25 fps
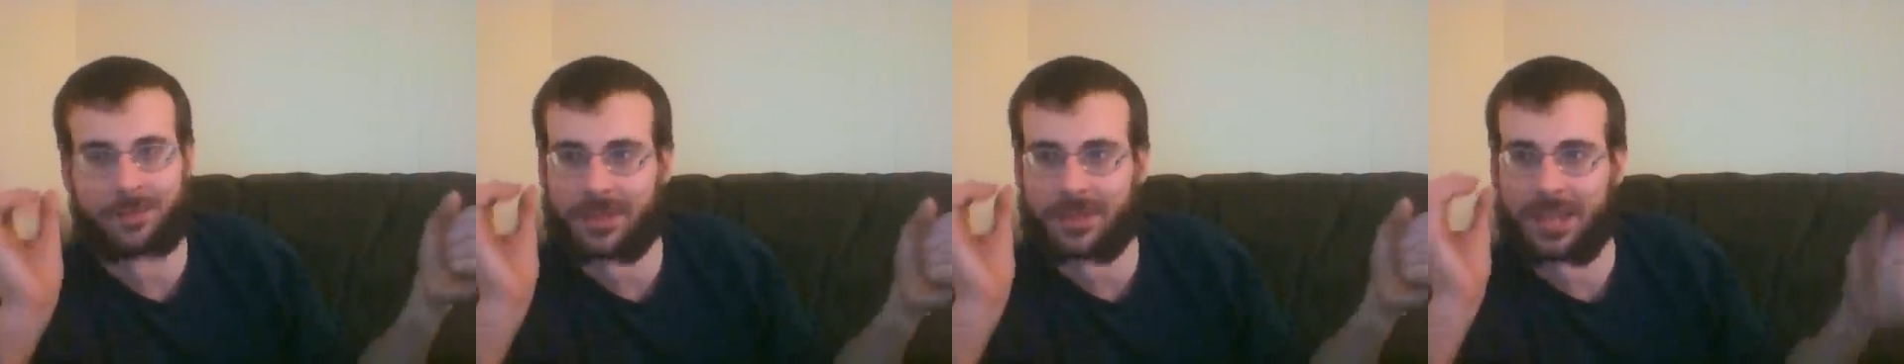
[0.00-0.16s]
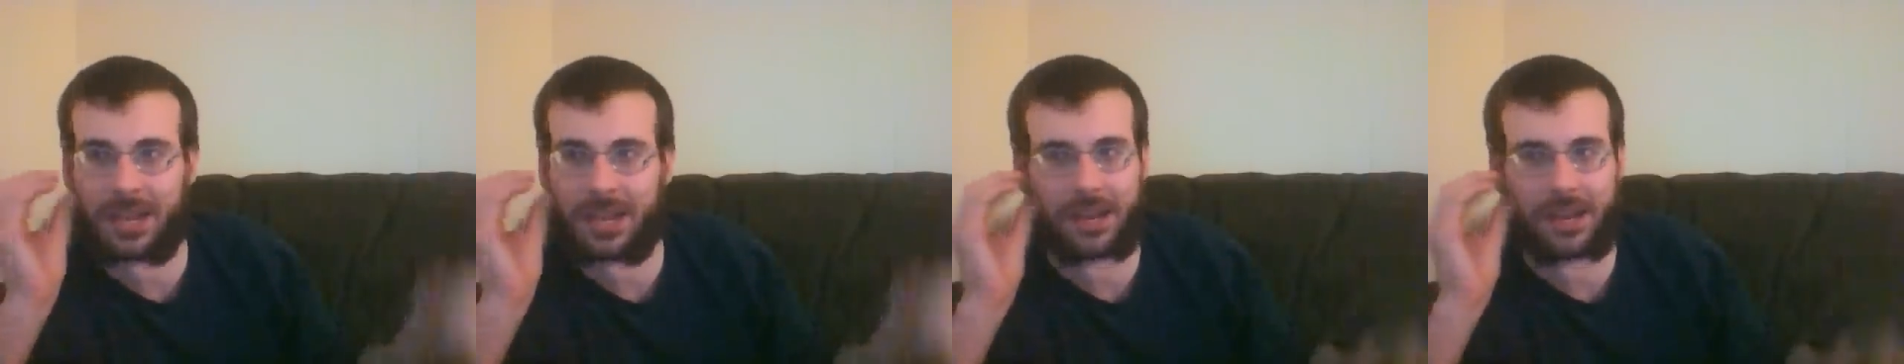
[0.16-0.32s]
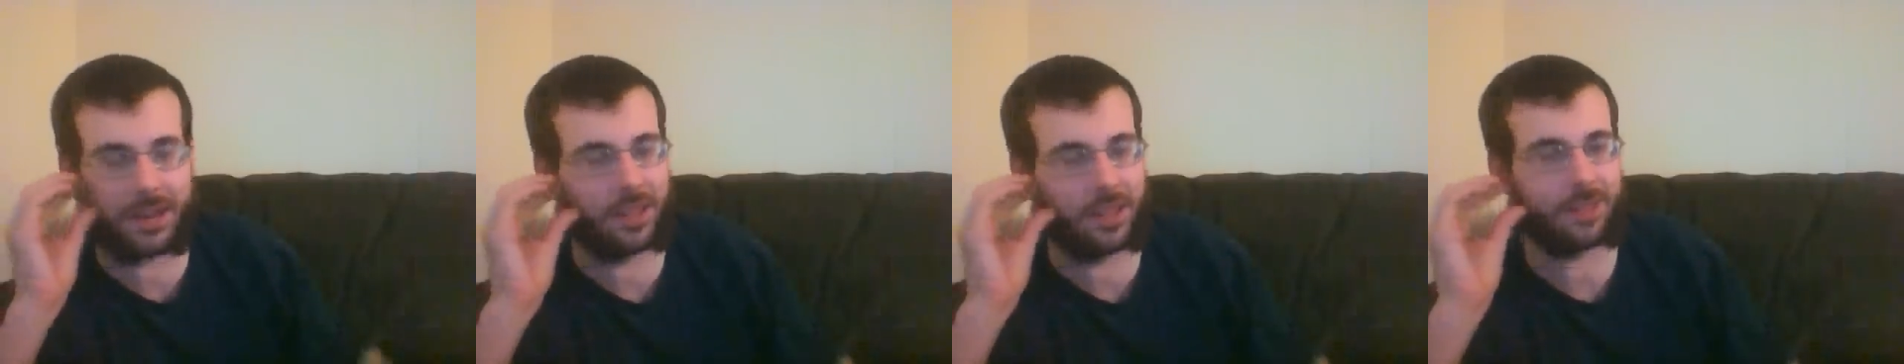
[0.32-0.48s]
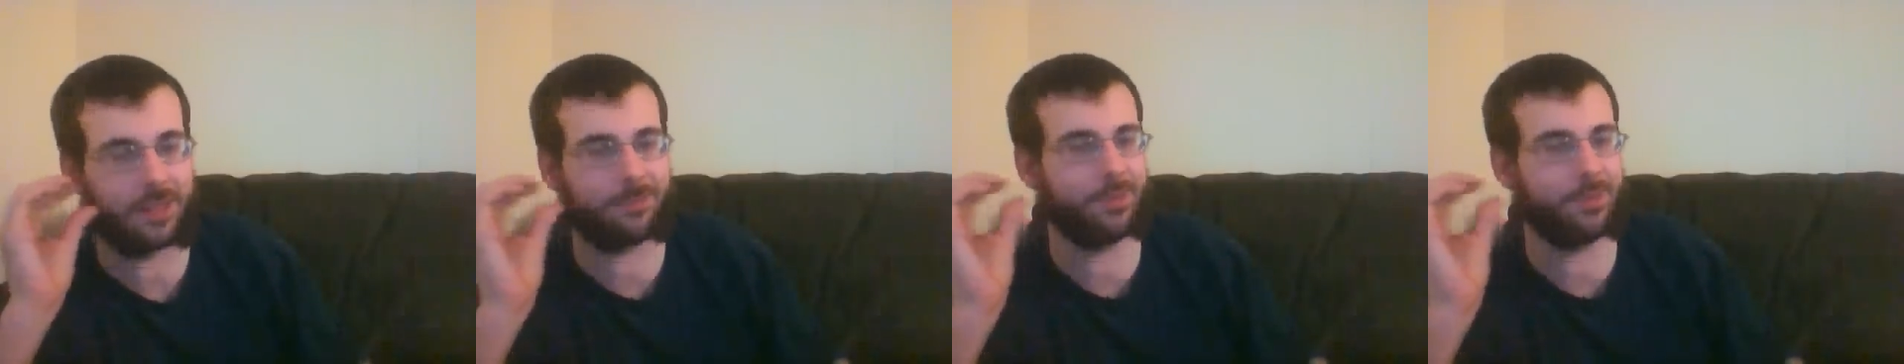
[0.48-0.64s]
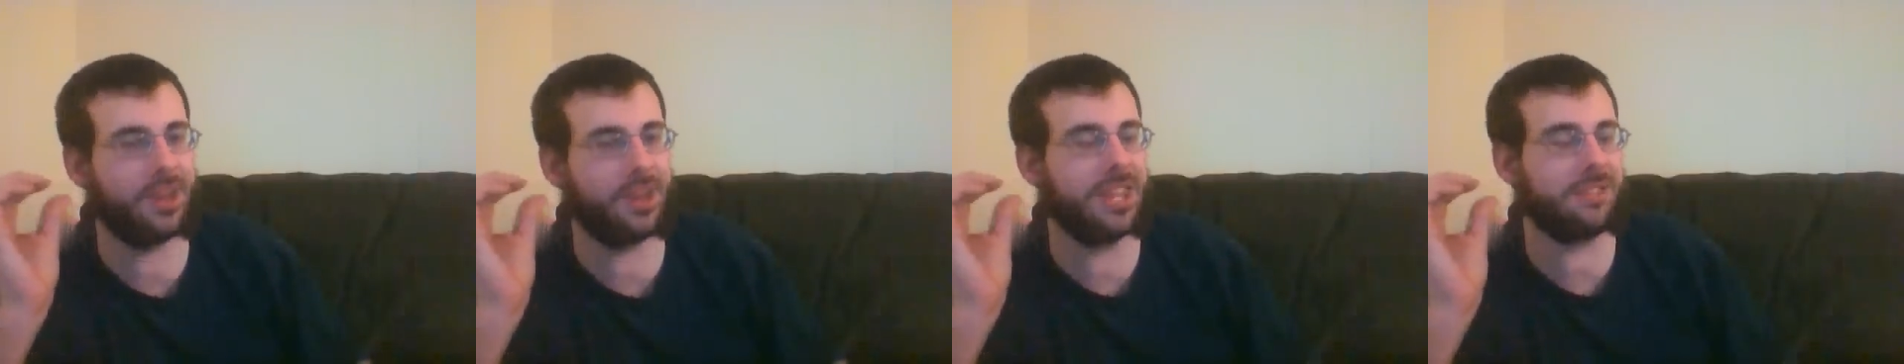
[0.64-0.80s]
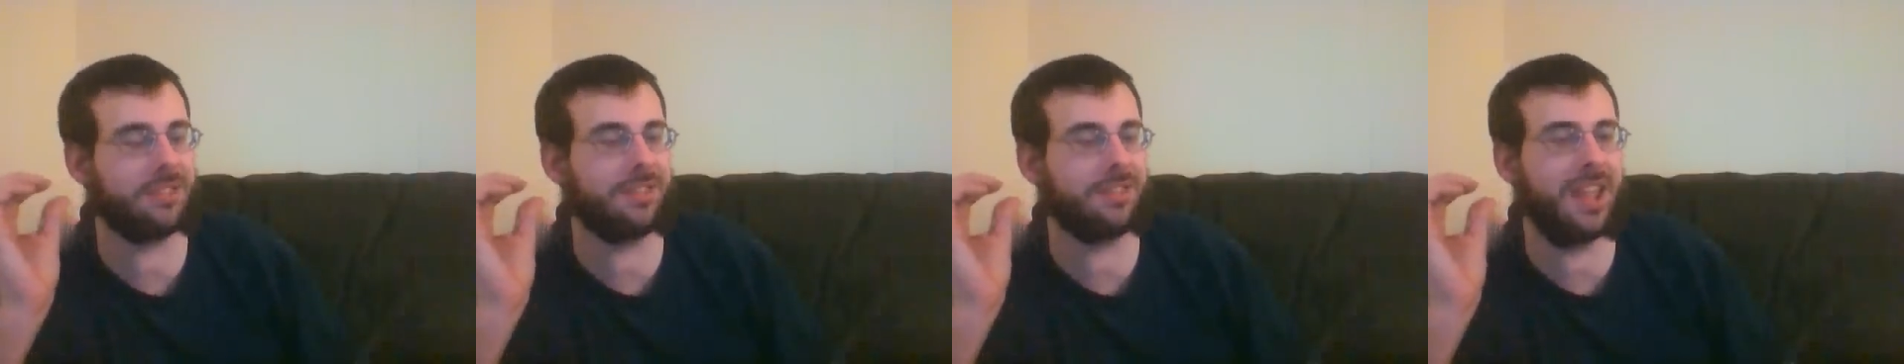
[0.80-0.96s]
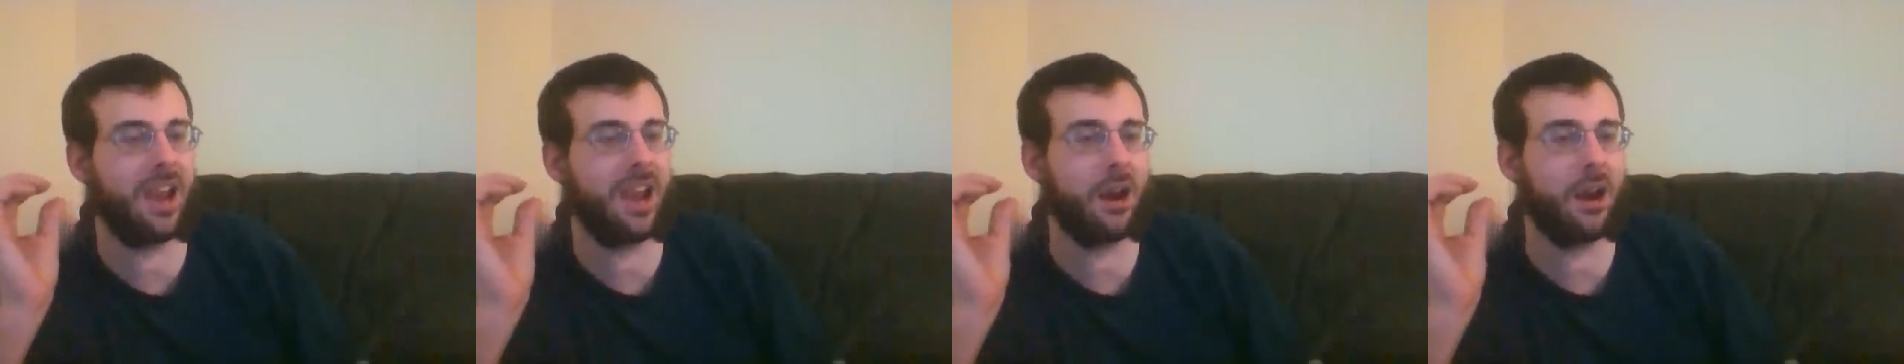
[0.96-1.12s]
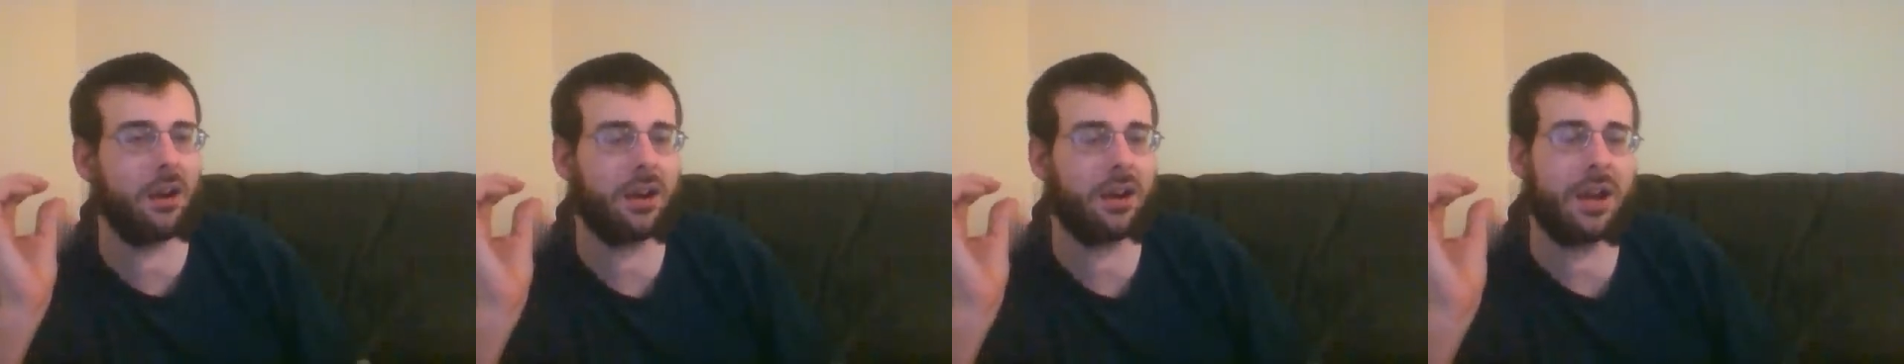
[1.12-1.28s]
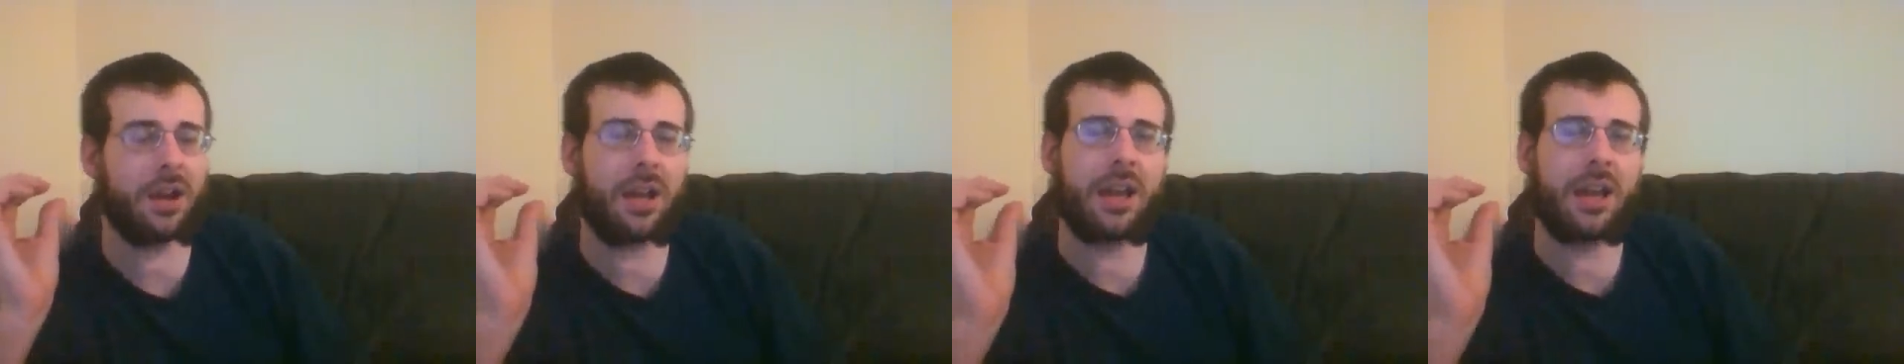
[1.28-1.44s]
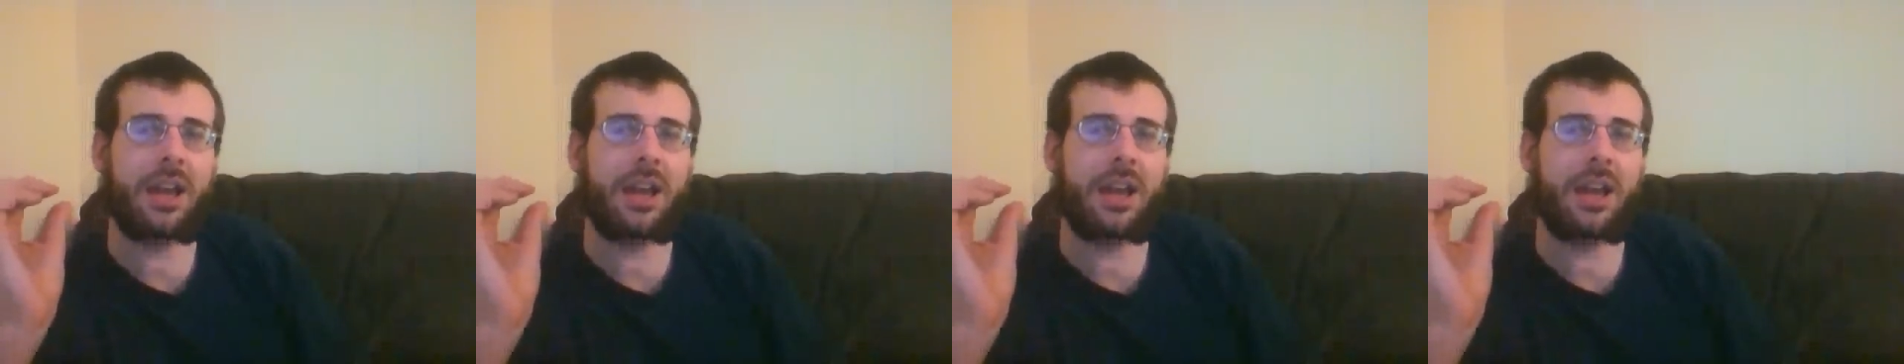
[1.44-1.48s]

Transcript: get another breath of air.